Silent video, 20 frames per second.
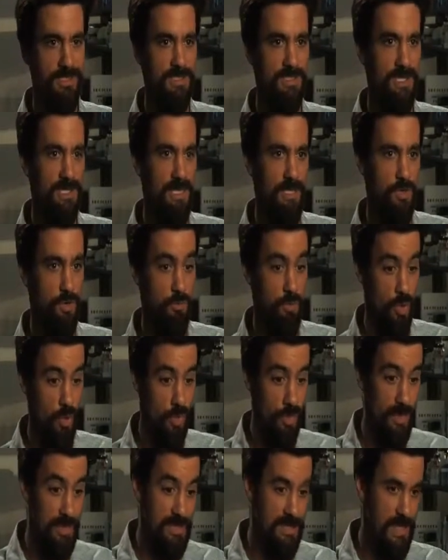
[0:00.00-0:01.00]
sand or
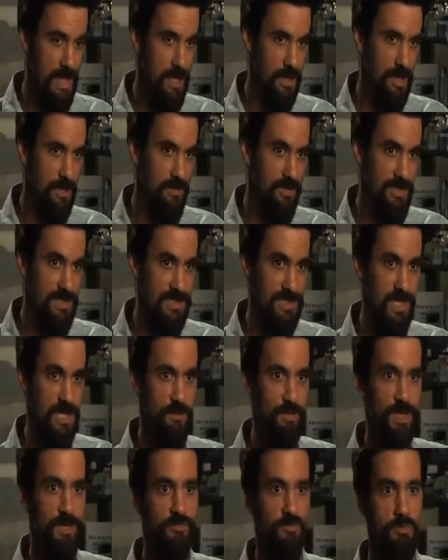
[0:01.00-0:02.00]
burrowing down into the
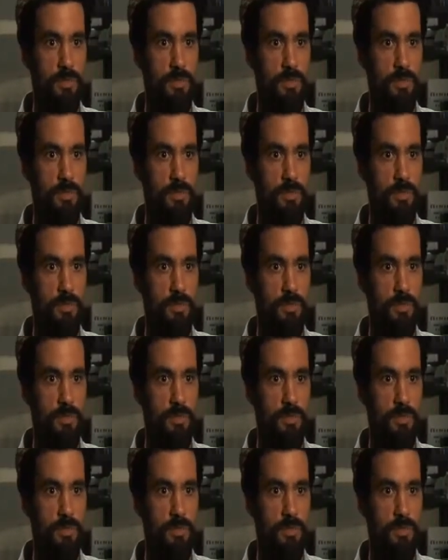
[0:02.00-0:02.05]
sediment of